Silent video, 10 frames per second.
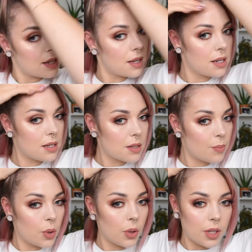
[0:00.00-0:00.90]
and just
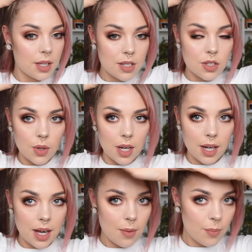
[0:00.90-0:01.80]
pull it straight
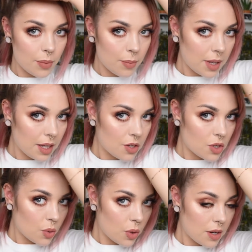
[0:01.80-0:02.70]
up. Make
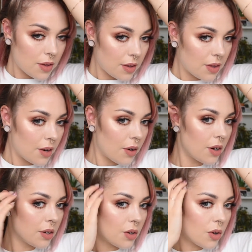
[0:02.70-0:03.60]
sure that there
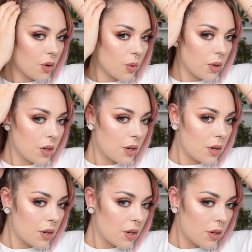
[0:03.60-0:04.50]
are no
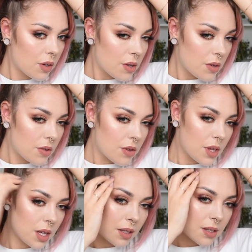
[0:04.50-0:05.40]

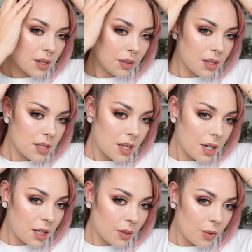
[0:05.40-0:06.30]
things on the
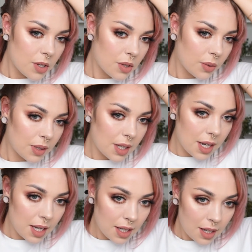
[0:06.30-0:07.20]
side where you don't
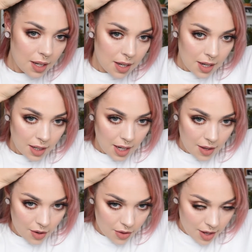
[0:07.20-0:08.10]
like.
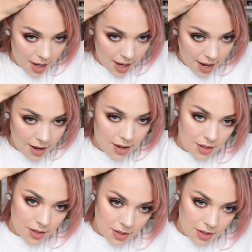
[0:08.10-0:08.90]
Gather the hair,